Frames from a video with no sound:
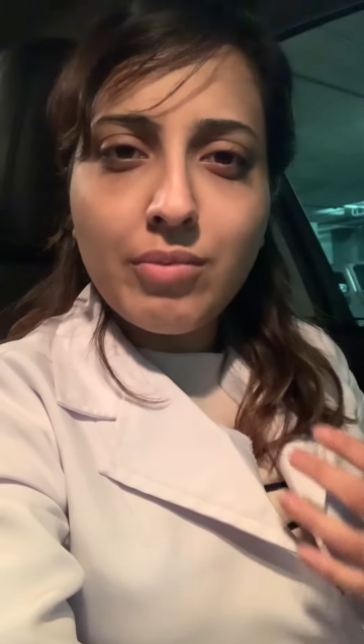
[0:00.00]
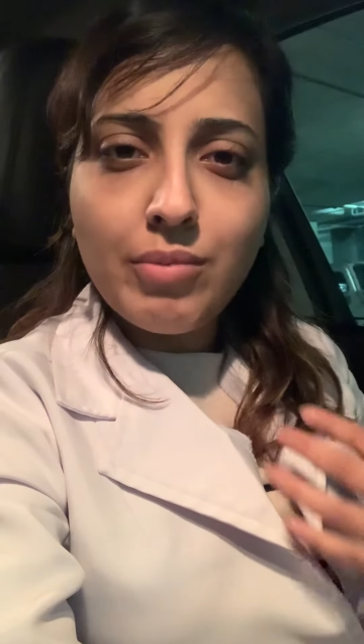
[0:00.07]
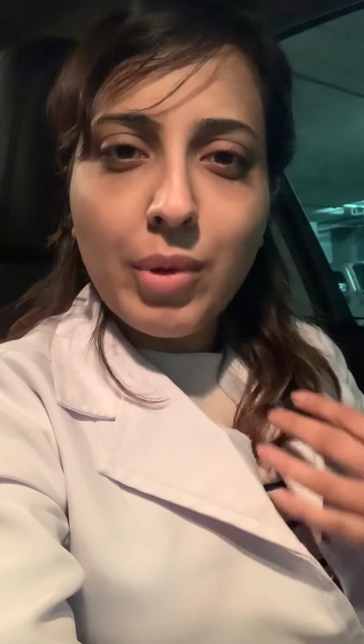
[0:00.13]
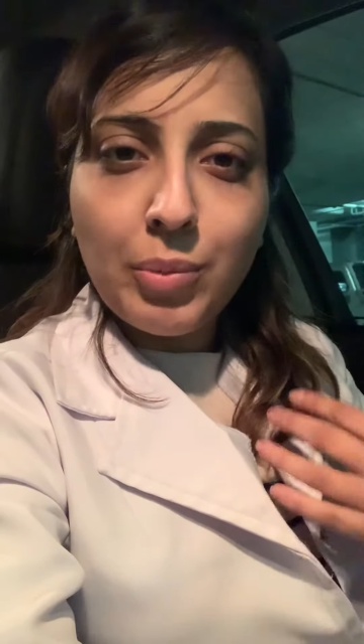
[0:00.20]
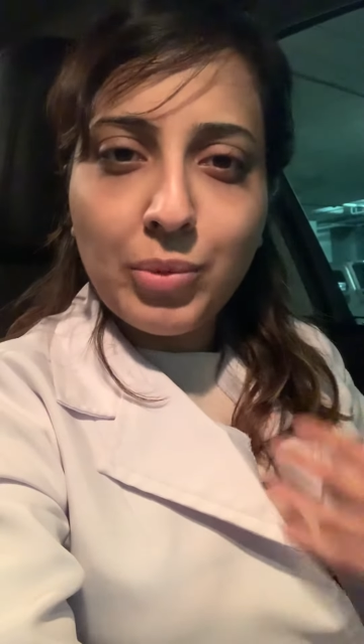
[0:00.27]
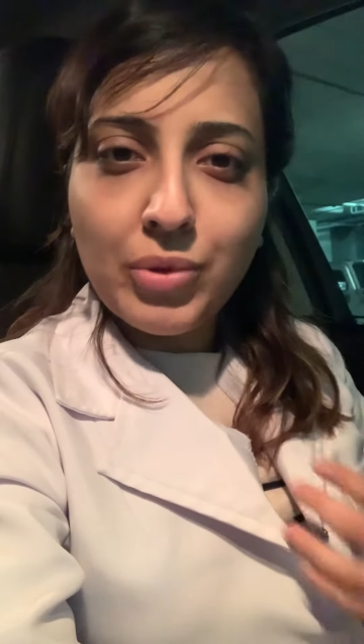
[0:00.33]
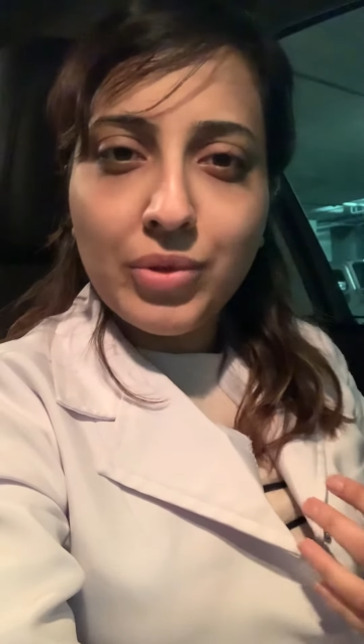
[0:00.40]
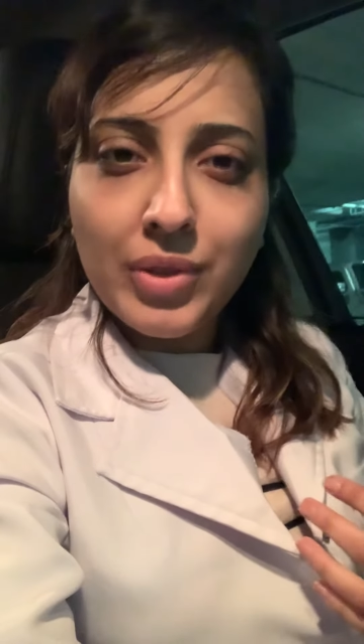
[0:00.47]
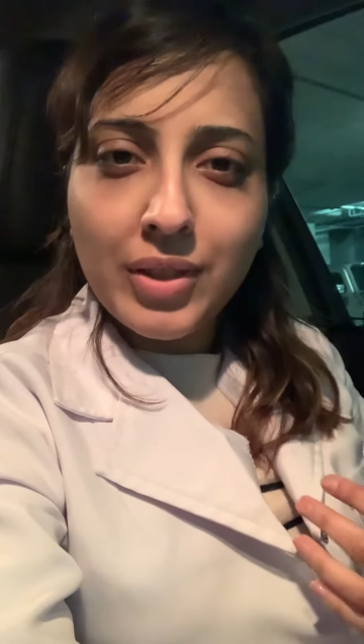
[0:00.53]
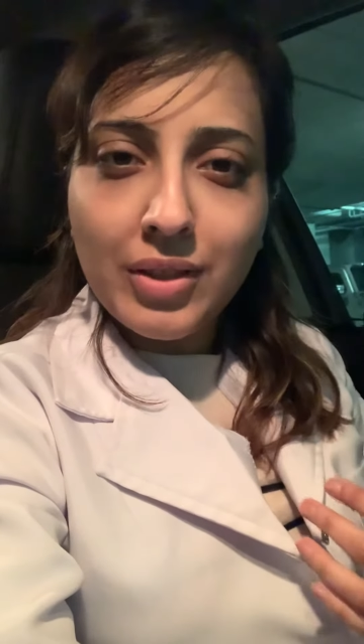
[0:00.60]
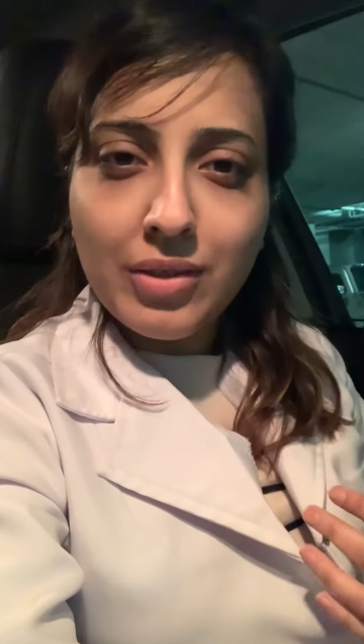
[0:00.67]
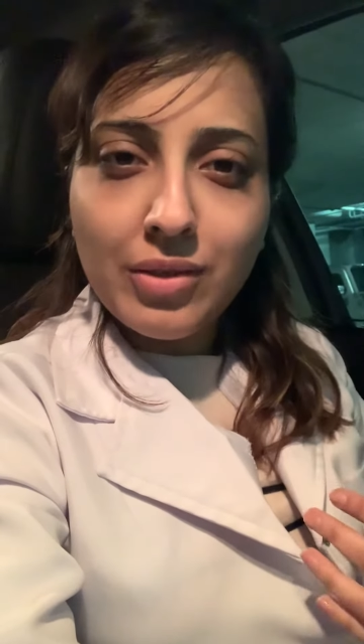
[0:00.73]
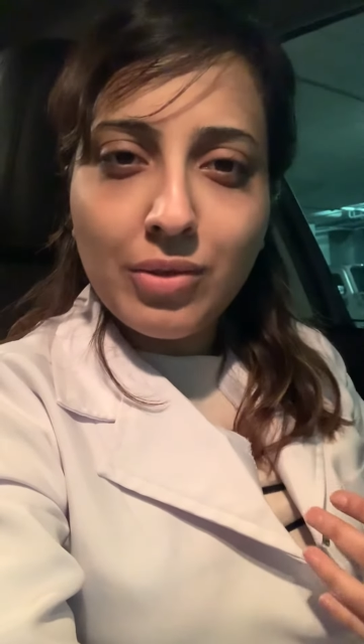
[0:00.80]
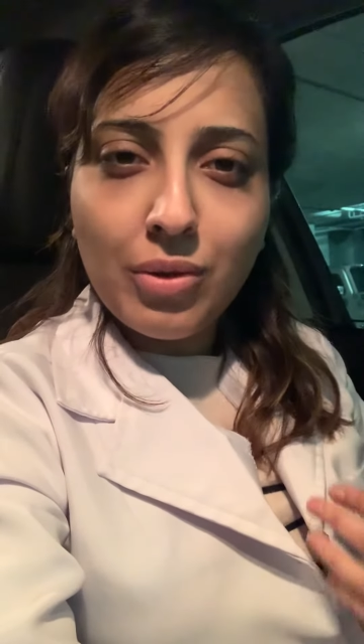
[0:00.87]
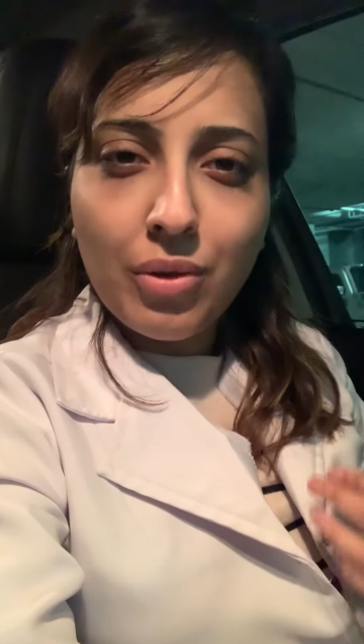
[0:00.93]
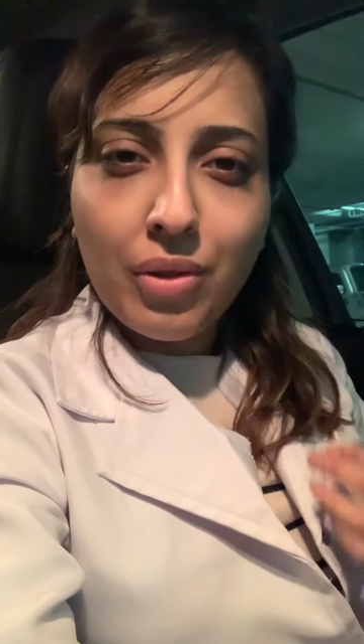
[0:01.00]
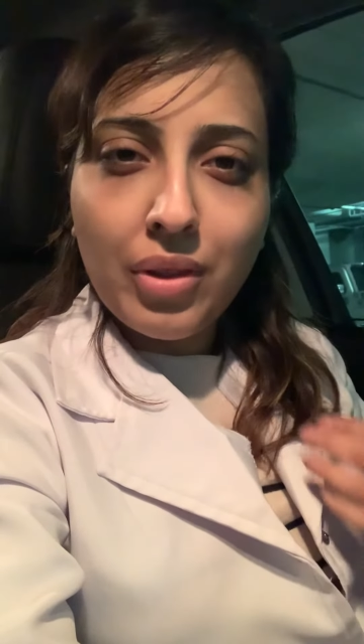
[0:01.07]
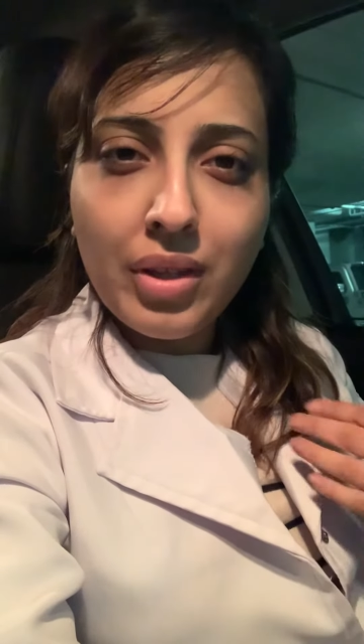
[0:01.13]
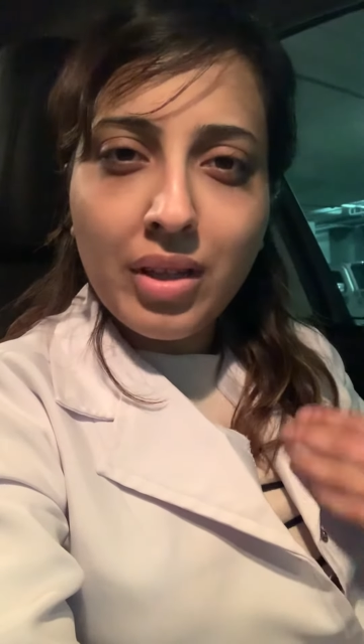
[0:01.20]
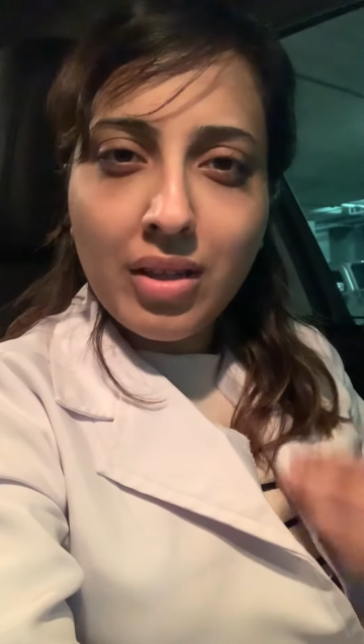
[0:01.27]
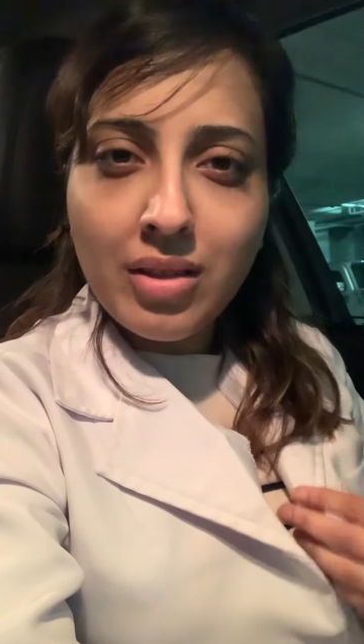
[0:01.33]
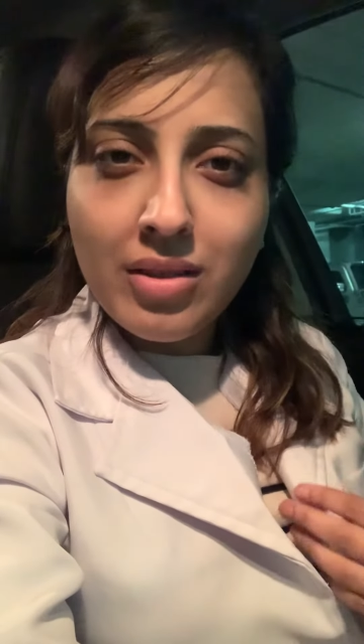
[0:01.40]
memories or
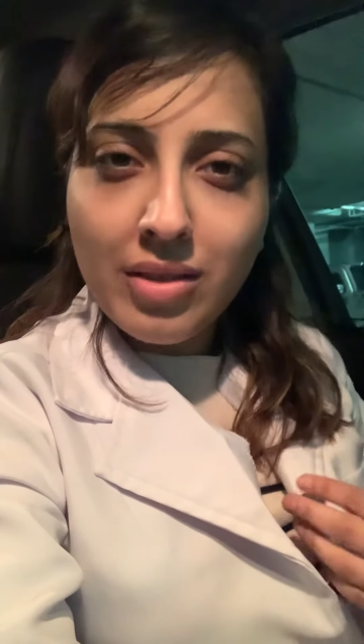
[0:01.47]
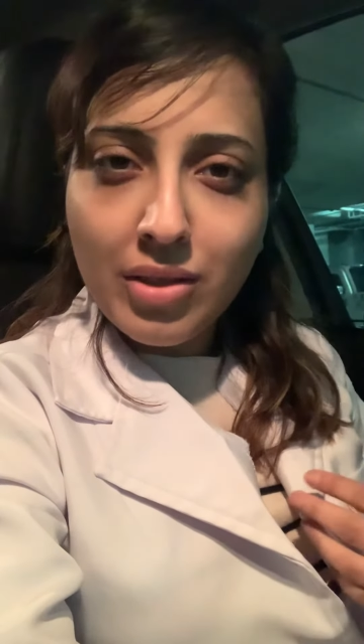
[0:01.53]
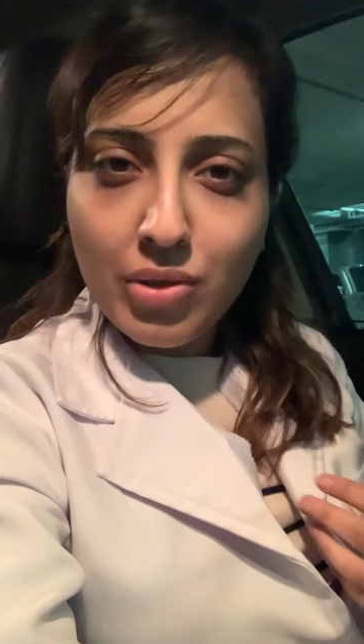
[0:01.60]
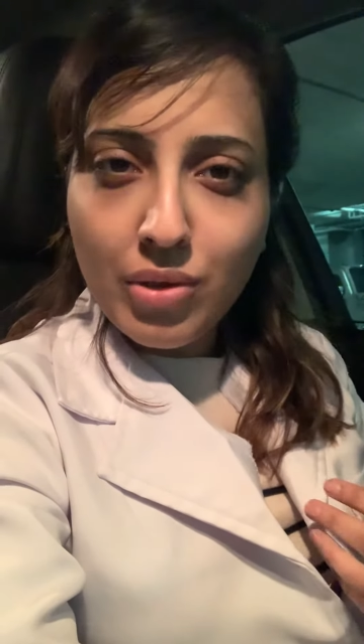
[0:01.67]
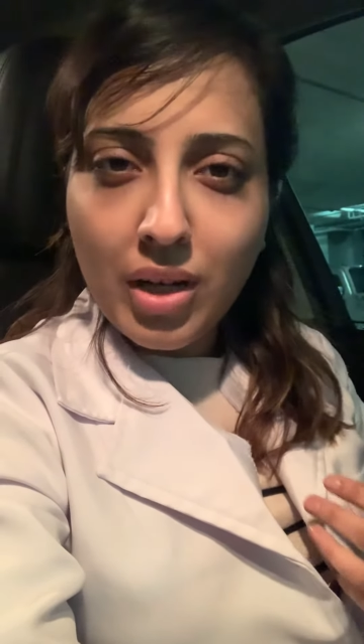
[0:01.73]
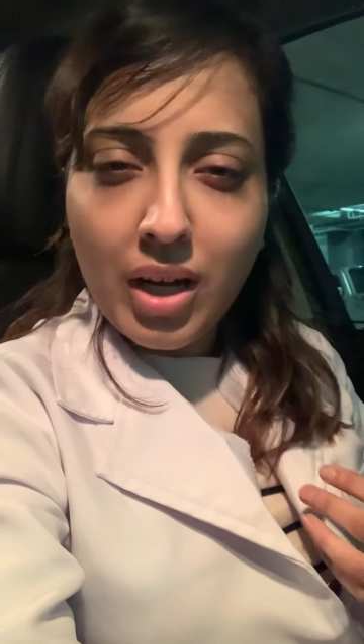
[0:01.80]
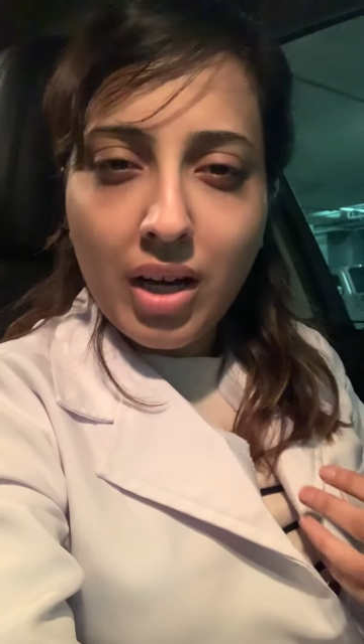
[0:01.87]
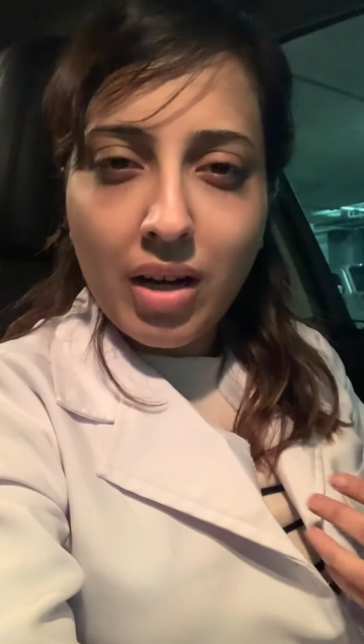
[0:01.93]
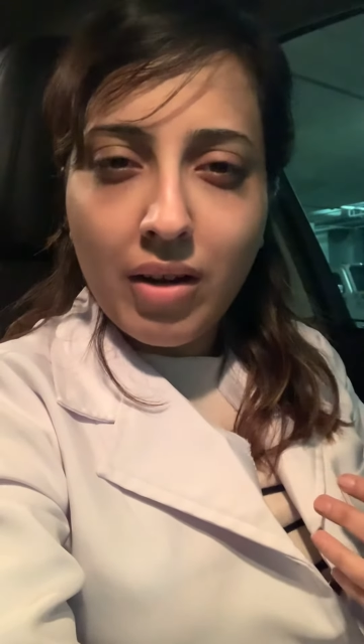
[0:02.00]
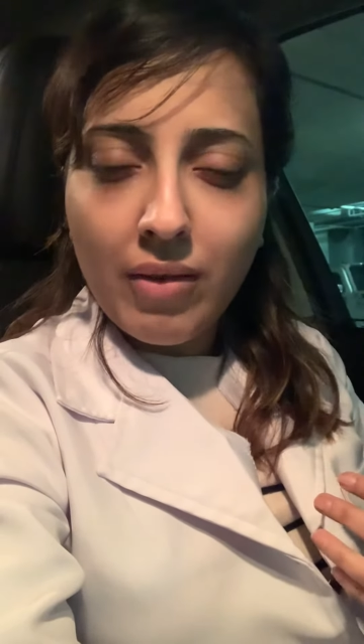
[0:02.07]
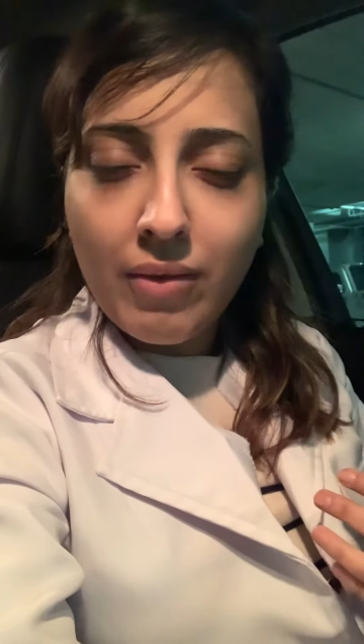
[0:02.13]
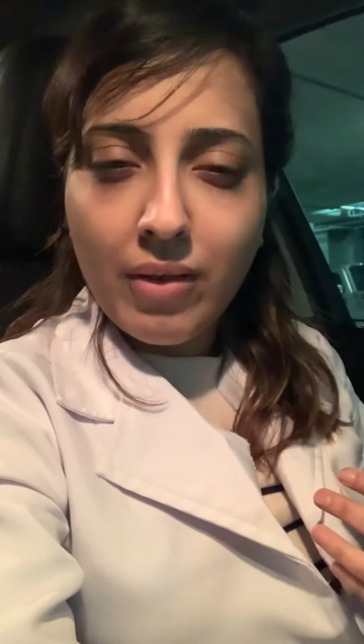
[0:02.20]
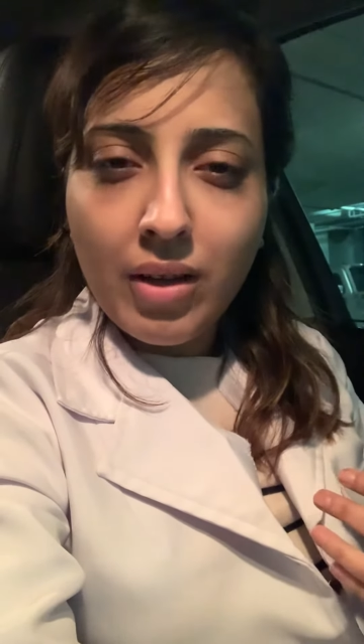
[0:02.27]
things that you have